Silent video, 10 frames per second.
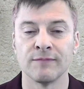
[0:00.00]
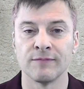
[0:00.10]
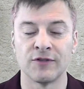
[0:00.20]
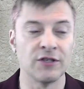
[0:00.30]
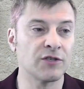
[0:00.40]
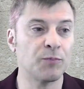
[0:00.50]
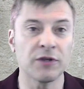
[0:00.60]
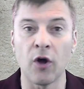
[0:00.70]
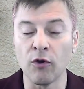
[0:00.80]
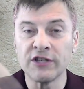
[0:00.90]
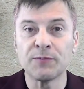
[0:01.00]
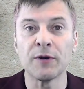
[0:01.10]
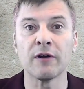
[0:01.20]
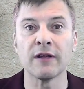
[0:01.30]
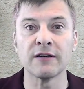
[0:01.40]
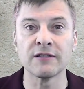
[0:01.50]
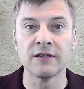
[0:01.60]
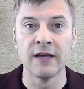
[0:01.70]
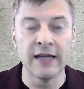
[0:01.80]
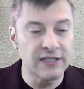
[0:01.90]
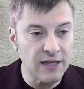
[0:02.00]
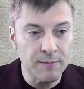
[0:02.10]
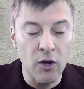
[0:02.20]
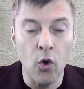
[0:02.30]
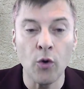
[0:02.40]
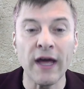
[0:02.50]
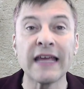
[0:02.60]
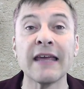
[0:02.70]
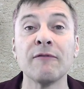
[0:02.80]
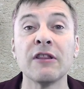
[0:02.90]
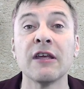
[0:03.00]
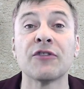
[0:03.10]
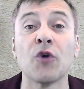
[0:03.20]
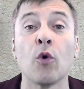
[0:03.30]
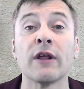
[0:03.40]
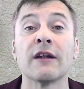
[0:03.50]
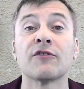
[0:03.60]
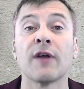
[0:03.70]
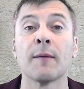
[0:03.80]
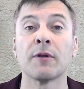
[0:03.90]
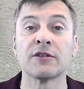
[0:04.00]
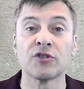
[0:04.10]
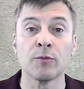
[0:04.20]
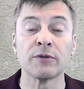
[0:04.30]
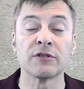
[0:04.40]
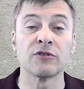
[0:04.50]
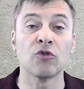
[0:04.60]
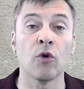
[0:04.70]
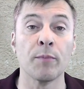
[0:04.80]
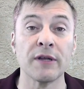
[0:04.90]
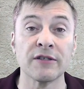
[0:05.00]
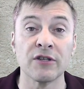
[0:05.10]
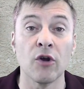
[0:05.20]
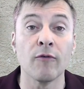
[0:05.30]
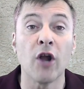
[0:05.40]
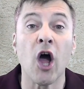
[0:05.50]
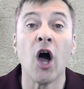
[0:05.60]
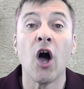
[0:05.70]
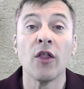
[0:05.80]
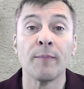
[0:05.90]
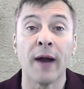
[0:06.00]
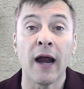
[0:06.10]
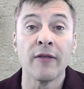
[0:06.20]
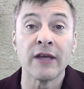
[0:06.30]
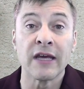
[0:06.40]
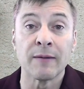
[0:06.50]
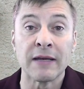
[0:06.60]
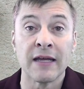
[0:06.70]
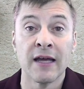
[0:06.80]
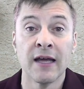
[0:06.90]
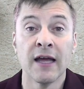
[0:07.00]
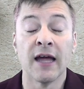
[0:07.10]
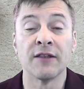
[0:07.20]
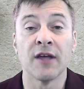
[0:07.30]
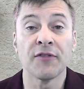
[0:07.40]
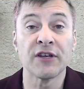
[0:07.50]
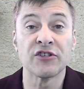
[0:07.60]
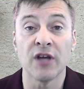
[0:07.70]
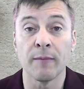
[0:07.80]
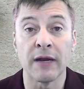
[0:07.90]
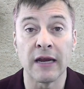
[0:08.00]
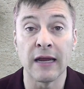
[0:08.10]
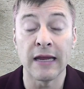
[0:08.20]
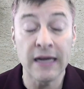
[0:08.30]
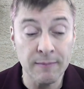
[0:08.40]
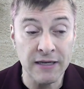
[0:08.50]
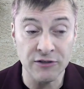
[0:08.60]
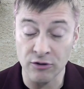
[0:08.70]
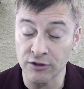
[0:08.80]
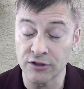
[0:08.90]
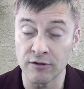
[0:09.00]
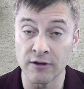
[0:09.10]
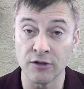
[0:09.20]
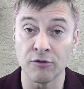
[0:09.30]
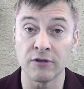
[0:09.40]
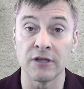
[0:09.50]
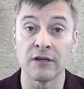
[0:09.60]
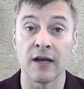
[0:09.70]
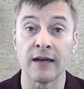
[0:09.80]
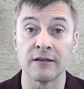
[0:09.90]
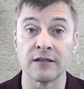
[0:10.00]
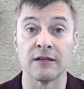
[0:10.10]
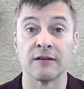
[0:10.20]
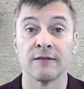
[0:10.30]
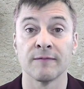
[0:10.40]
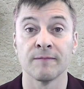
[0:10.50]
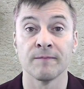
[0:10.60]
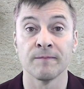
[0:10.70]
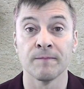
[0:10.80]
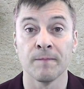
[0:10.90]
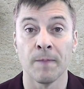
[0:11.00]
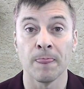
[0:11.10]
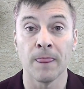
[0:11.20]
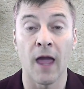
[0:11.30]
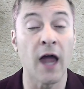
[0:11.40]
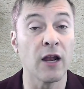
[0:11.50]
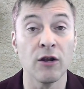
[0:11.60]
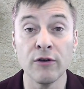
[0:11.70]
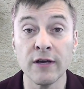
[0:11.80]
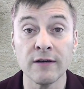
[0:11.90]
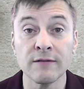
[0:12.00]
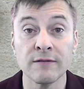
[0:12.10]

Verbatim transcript: Jesus put the Holy Spirit in us. He said, behold, I give you the authority to trample on serpents and scorpions and over all the power of the enemy, and nothing shall by any means hurt you, in Luke ten nineteen. Hallelujah.